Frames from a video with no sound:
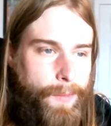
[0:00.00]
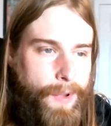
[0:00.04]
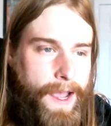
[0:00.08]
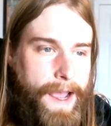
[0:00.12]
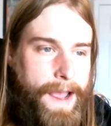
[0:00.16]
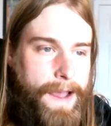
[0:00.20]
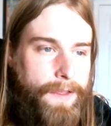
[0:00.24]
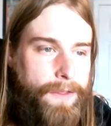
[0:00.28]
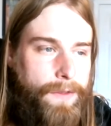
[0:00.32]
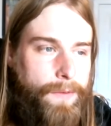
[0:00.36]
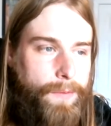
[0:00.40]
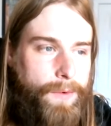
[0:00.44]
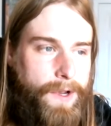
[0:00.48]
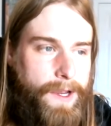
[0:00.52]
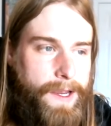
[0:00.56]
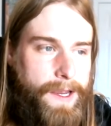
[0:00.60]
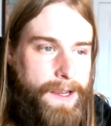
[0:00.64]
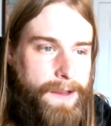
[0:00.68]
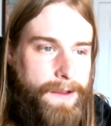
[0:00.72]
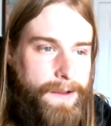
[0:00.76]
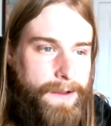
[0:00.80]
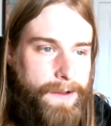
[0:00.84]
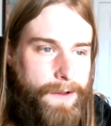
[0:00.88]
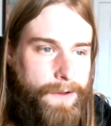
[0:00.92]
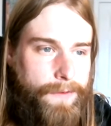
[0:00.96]

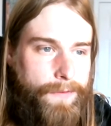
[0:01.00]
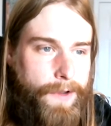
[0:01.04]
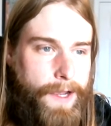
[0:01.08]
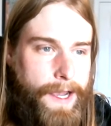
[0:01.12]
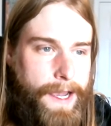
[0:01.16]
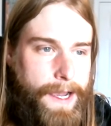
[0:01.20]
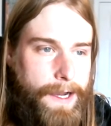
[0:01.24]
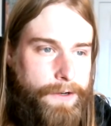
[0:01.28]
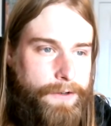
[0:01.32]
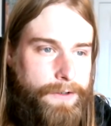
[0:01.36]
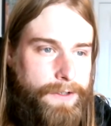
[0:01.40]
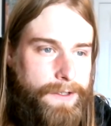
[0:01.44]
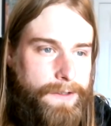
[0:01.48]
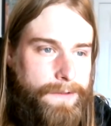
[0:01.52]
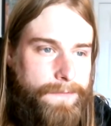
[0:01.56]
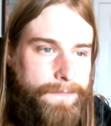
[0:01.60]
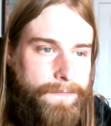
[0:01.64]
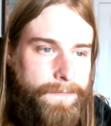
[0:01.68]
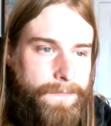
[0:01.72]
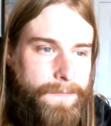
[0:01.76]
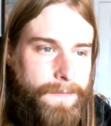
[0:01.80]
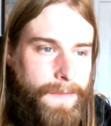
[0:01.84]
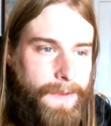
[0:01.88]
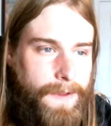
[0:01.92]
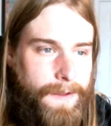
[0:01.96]
pathway of
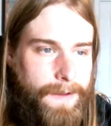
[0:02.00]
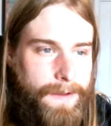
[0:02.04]
action.